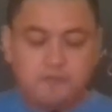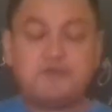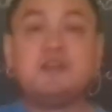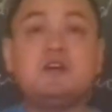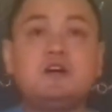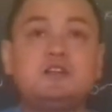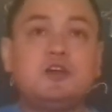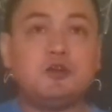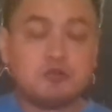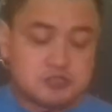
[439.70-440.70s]

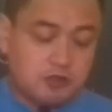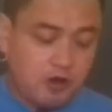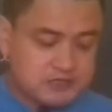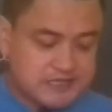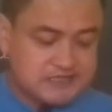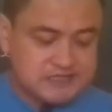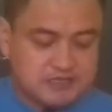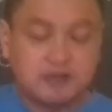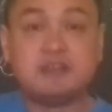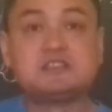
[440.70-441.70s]
feared huge
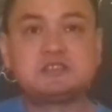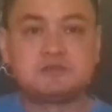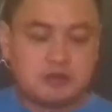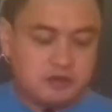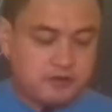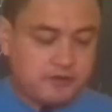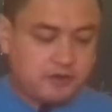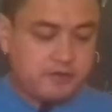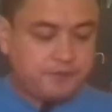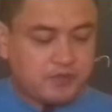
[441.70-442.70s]
losses
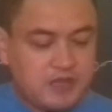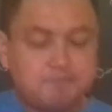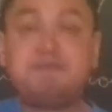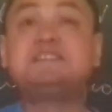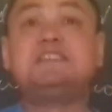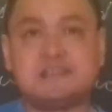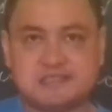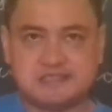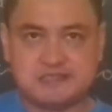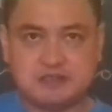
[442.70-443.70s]
in
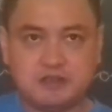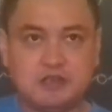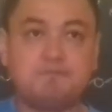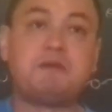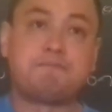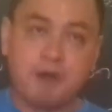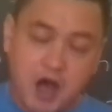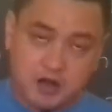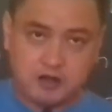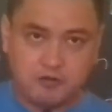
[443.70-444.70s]
business, in
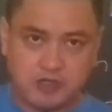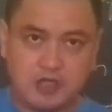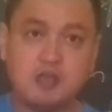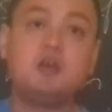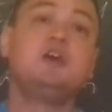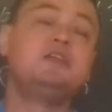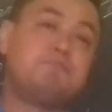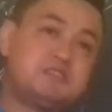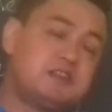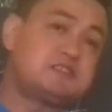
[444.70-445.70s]
Bepar, okay,
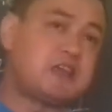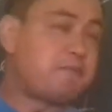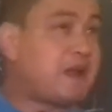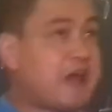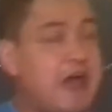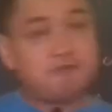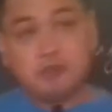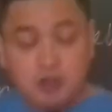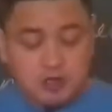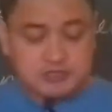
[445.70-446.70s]
in business they might have a
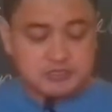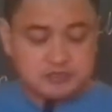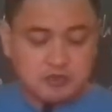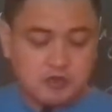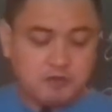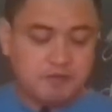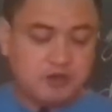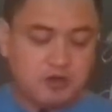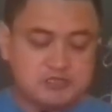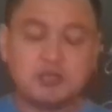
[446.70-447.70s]
loss,
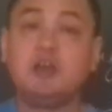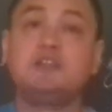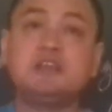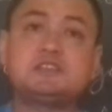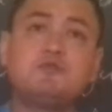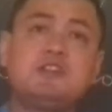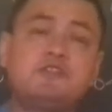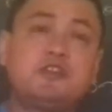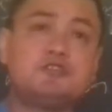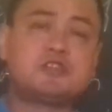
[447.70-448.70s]
because this
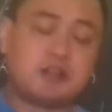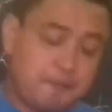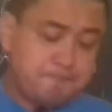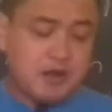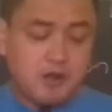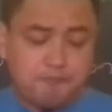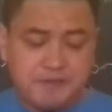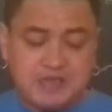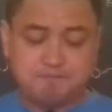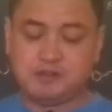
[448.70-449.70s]
will reduce the number of
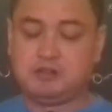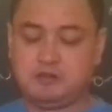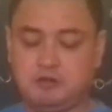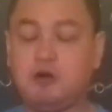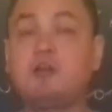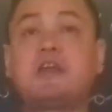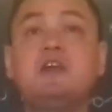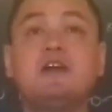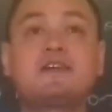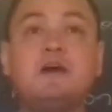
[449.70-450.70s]
people,
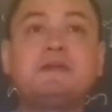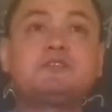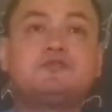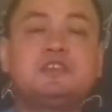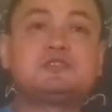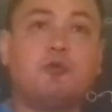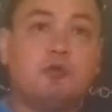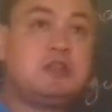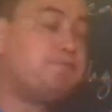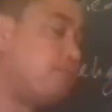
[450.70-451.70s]
okay, coming to this holy